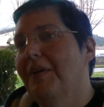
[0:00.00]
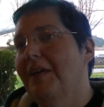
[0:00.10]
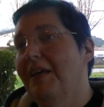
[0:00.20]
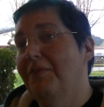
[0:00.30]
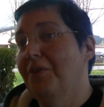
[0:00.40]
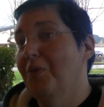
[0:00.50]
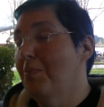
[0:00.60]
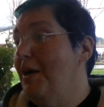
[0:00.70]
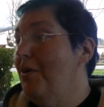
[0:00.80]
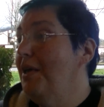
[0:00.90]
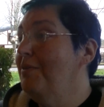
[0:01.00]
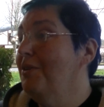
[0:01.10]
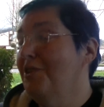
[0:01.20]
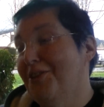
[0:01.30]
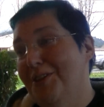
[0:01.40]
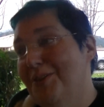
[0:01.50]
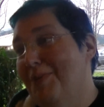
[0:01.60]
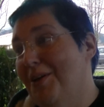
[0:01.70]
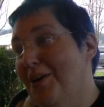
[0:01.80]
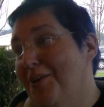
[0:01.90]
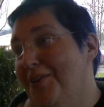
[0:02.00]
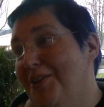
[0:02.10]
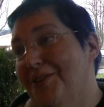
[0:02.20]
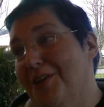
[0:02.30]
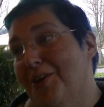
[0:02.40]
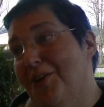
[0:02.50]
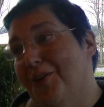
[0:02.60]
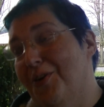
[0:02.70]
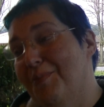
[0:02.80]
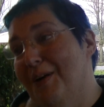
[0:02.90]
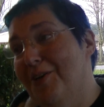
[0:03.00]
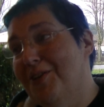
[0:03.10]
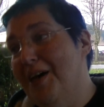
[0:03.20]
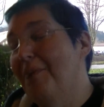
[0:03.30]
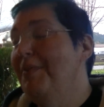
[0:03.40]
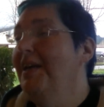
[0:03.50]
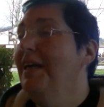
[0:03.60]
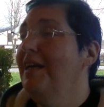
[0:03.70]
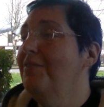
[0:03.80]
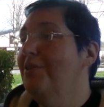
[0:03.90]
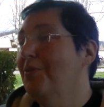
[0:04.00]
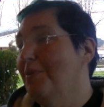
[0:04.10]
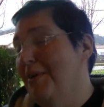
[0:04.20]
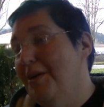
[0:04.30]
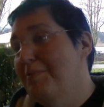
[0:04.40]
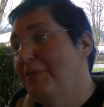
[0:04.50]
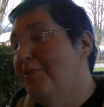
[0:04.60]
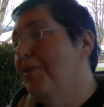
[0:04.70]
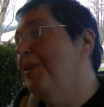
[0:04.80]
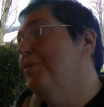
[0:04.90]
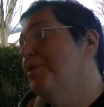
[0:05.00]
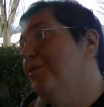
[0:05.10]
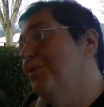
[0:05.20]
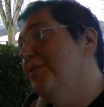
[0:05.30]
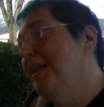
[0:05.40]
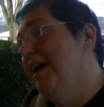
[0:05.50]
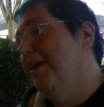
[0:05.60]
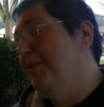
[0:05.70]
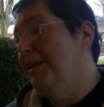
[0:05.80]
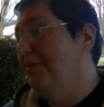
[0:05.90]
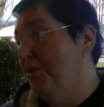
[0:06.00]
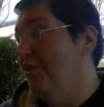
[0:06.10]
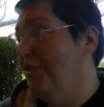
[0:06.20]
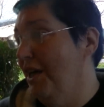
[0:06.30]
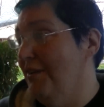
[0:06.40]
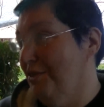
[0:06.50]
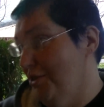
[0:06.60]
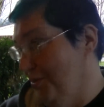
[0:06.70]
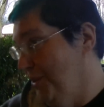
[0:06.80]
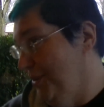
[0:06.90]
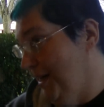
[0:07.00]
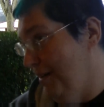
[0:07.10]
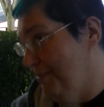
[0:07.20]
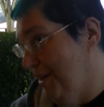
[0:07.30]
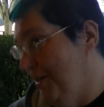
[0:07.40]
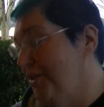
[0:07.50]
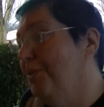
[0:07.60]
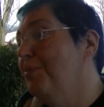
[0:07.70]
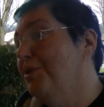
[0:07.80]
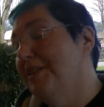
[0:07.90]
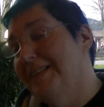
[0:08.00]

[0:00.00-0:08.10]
If you were married, this is on her third marriage now. If you were married before, they put you to death. I mean, if you're not a virgin when you get married, you put to